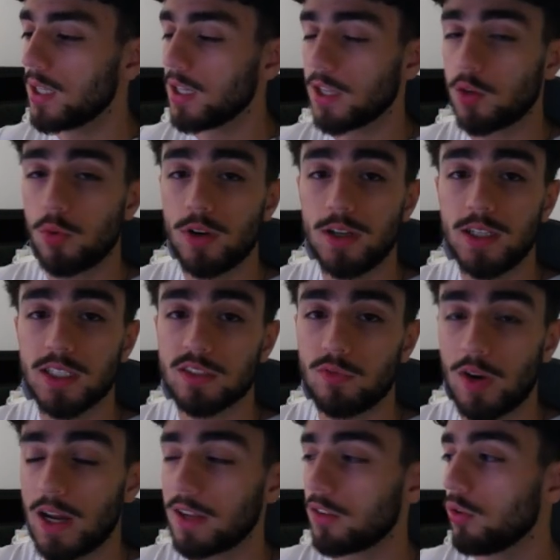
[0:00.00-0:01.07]
liquidity is
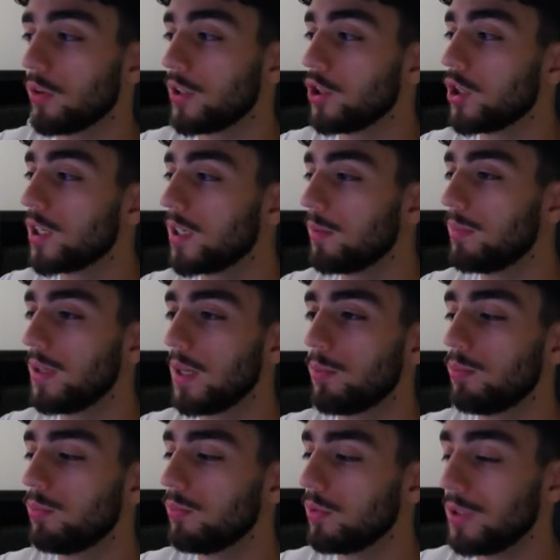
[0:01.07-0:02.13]
fractal, and you're going to
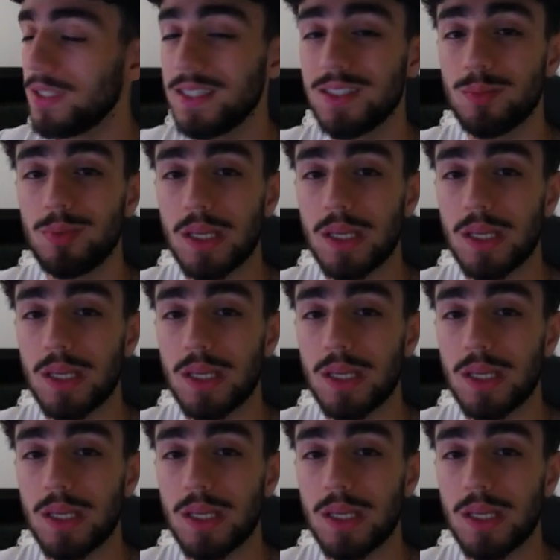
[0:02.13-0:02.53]
need to